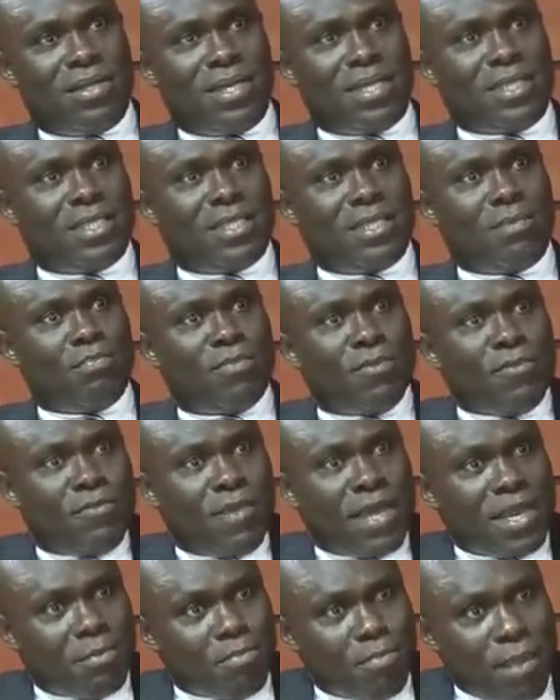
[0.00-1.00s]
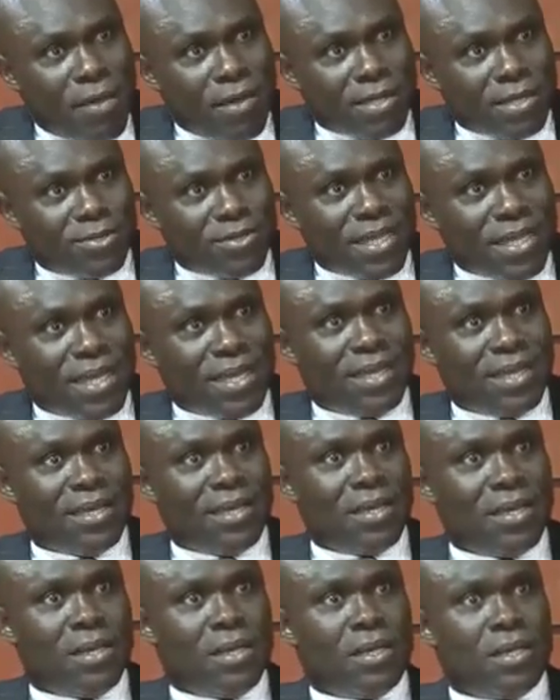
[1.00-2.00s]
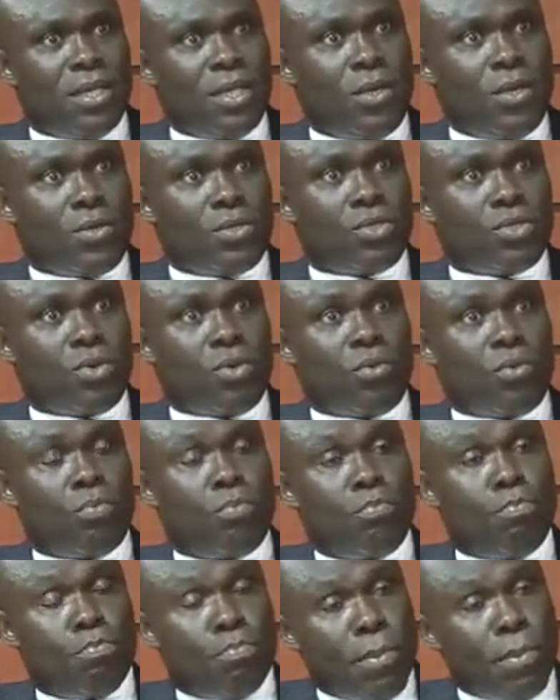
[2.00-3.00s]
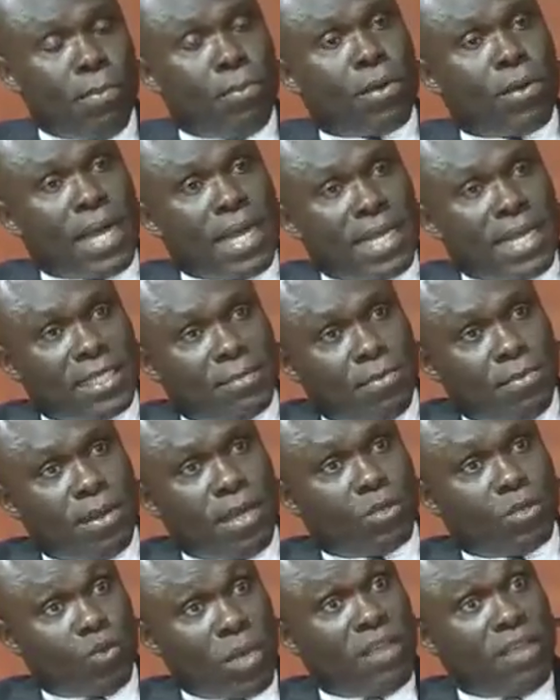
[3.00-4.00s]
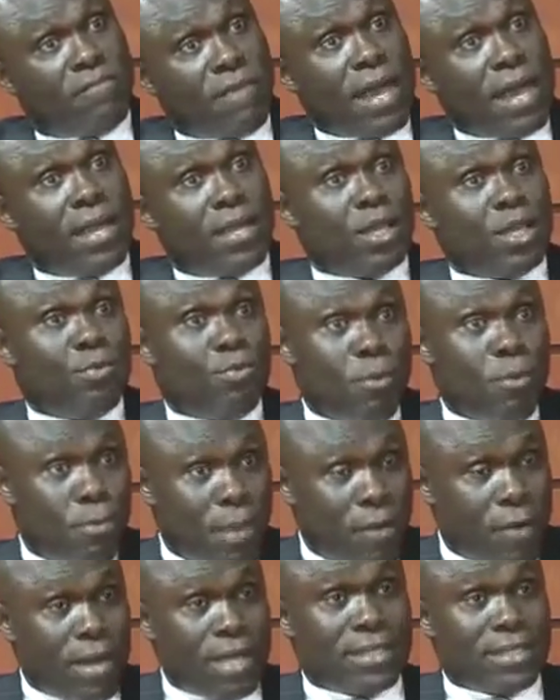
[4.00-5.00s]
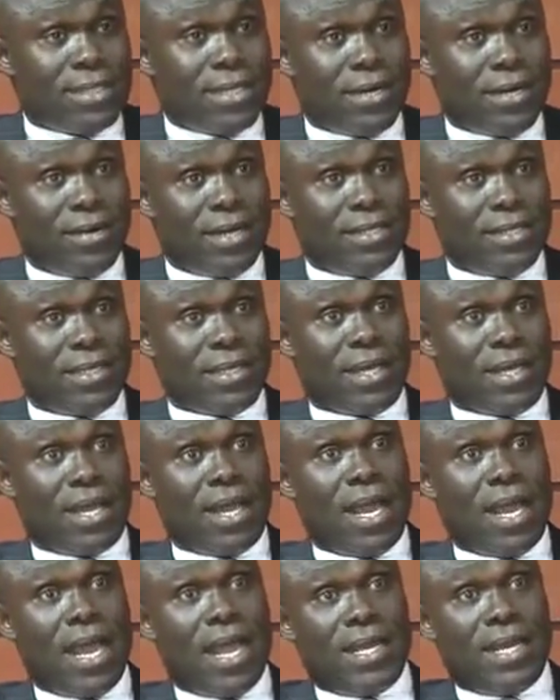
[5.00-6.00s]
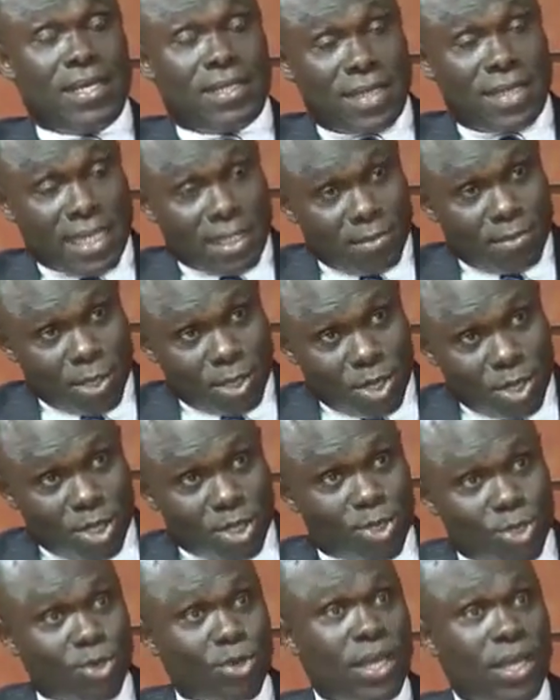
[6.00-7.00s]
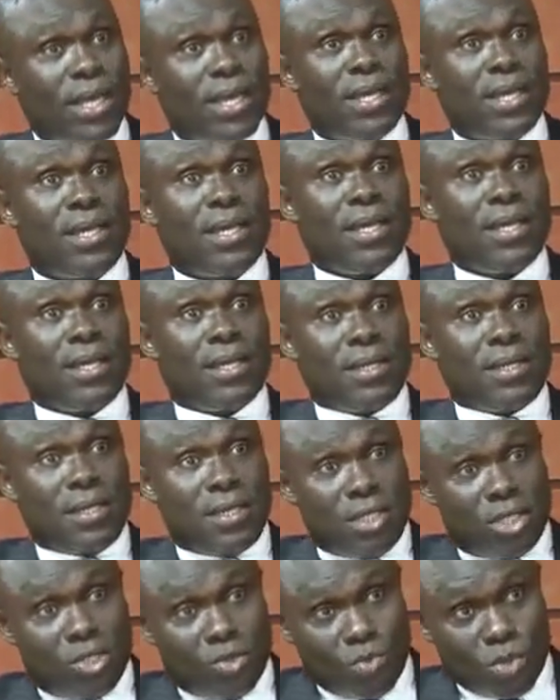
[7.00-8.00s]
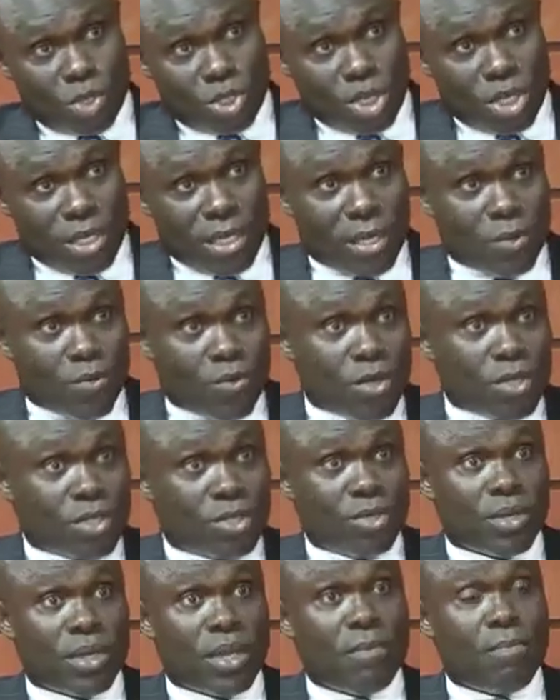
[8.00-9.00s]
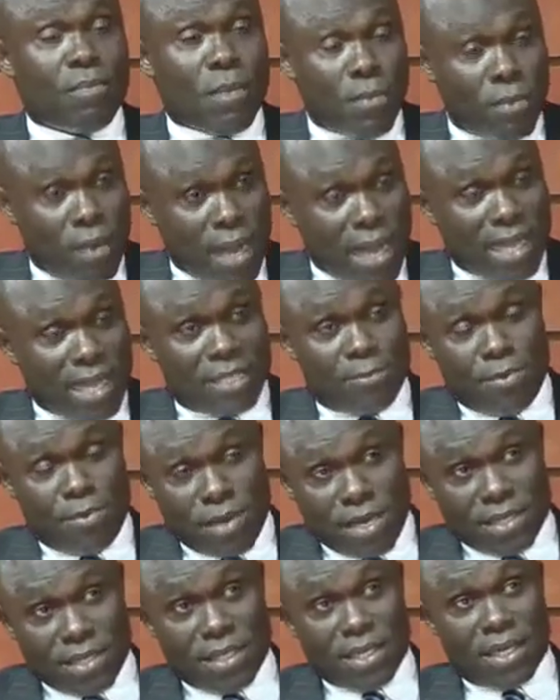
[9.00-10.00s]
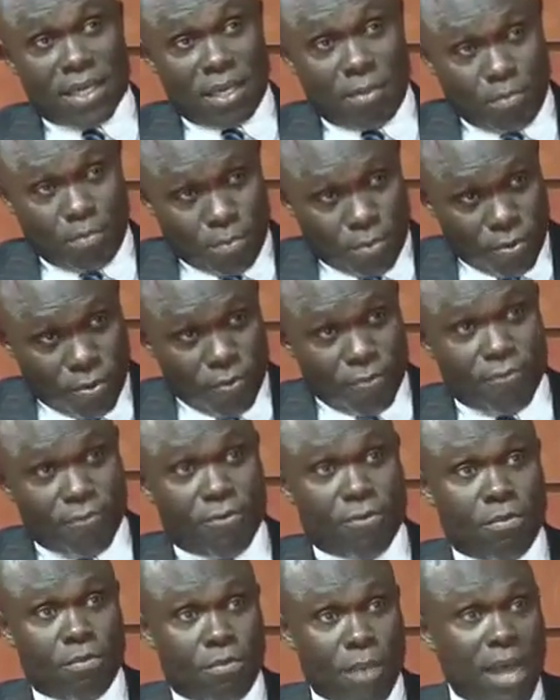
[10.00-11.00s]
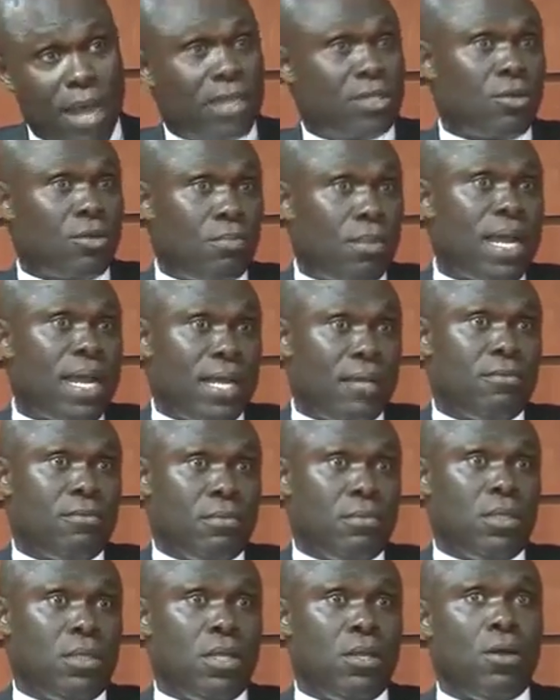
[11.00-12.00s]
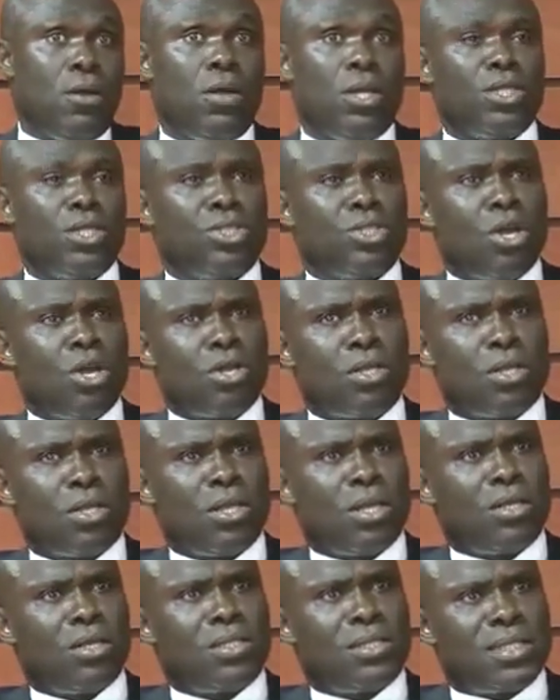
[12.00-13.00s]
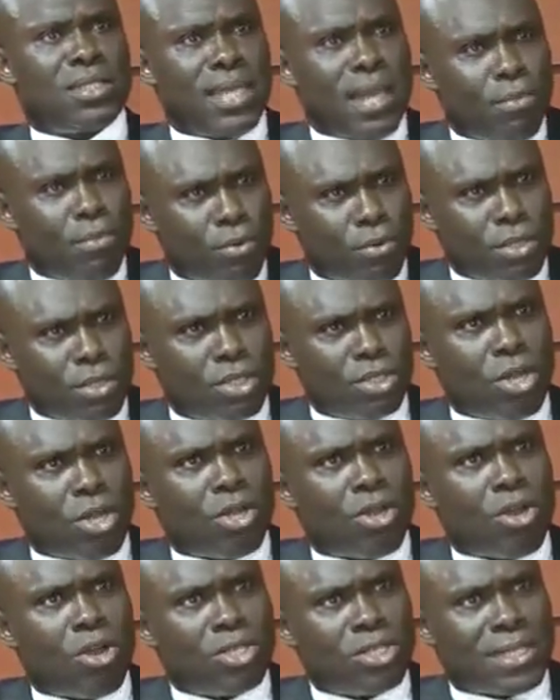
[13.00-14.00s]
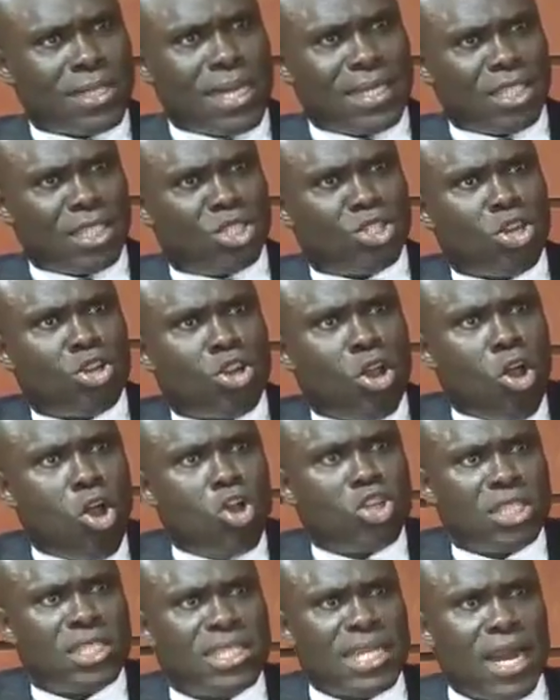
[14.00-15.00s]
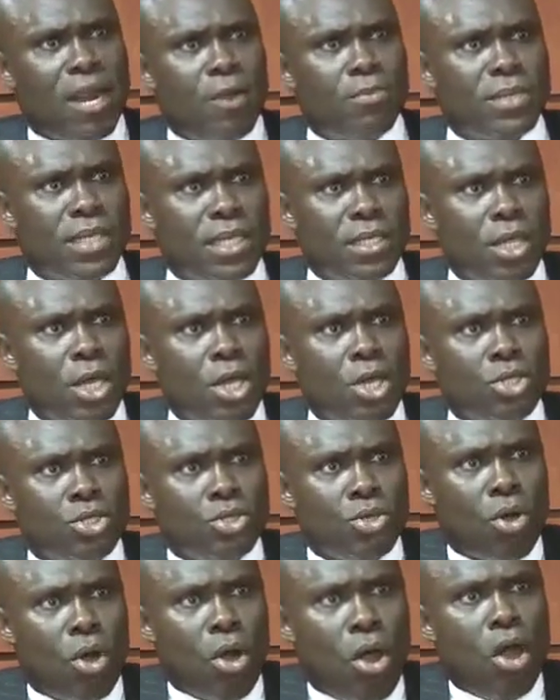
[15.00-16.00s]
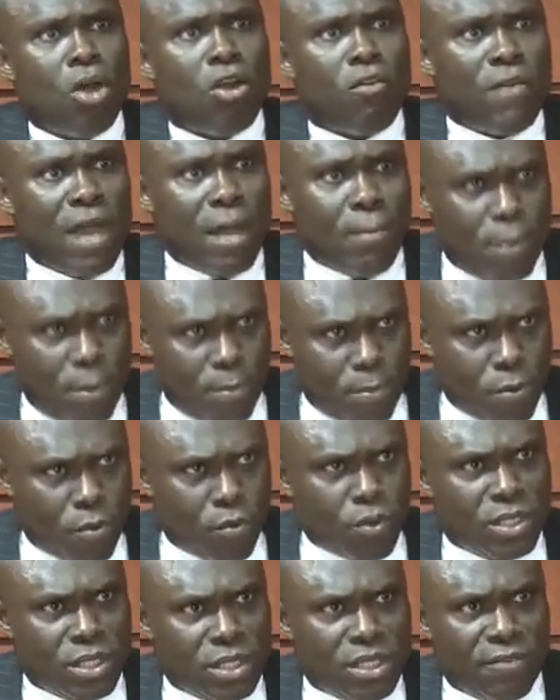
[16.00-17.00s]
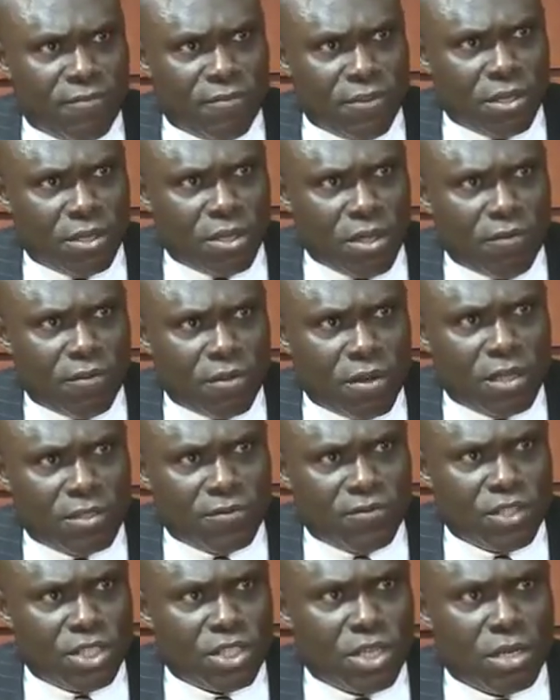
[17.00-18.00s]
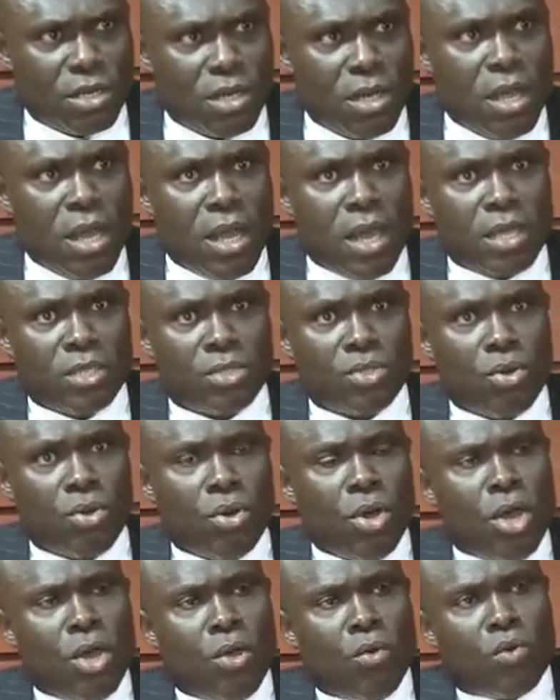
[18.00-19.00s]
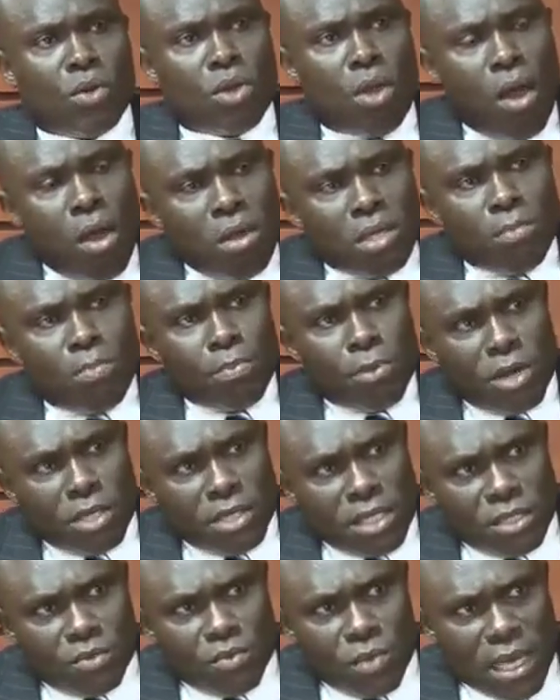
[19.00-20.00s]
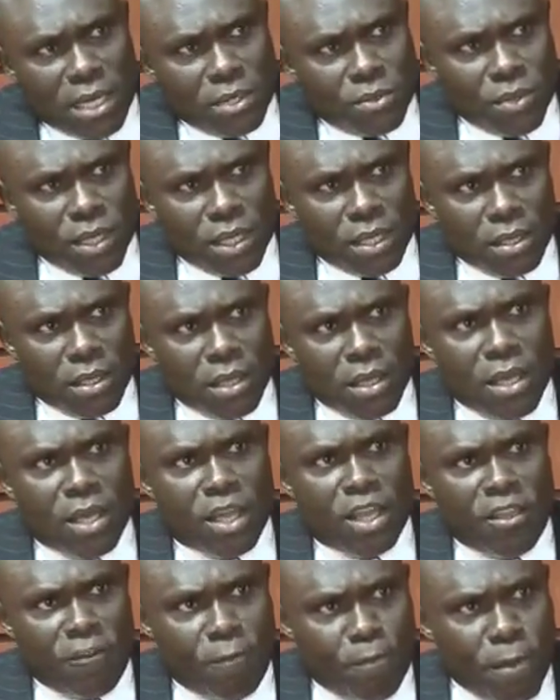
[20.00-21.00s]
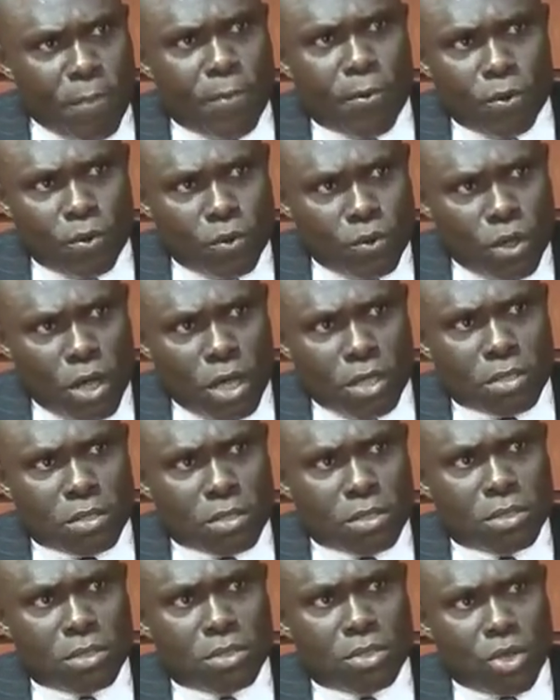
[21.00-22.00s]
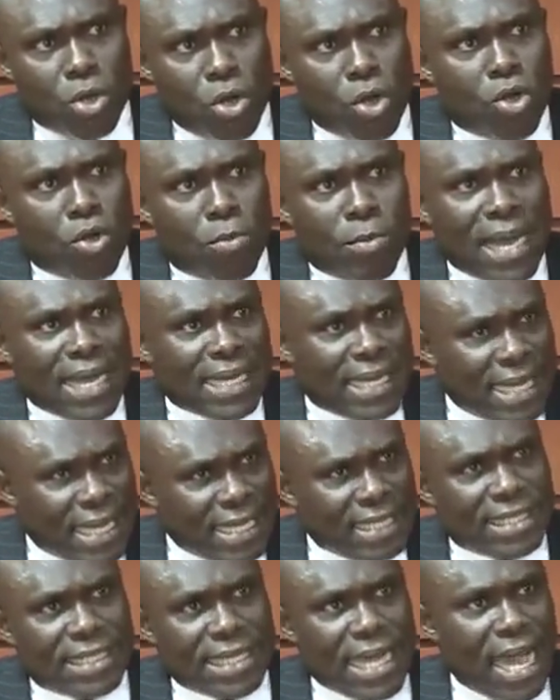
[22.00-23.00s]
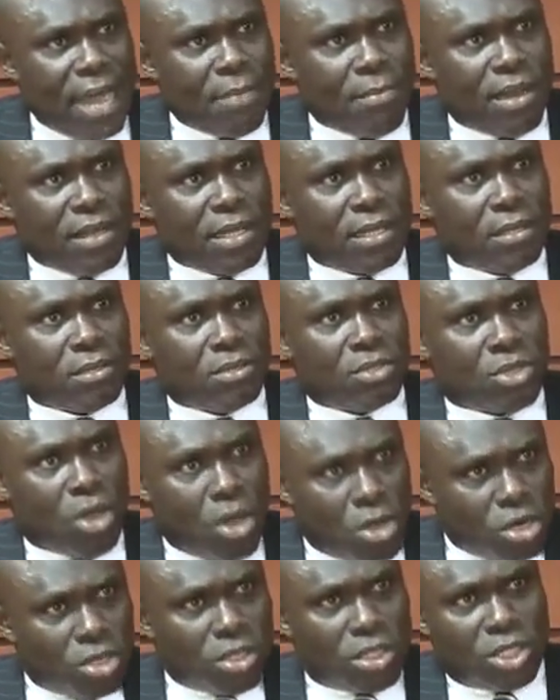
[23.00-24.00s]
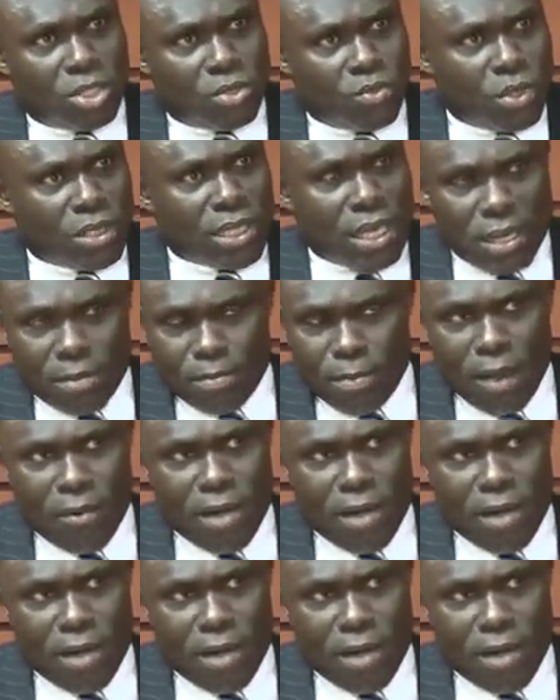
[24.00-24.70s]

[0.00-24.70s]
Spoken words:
there's improvement in power today. You know, so people can experience whenever Ibom Power is generating and the transmission is okay, the distribution network is okay, people are experiencing improved power supply. You know, it's not stable, it's not constant, it's not uninterrupted to all of our people, which is the governor's vision. And so with all the projects we are doing, if people do not go home at any time and turn on the switch and the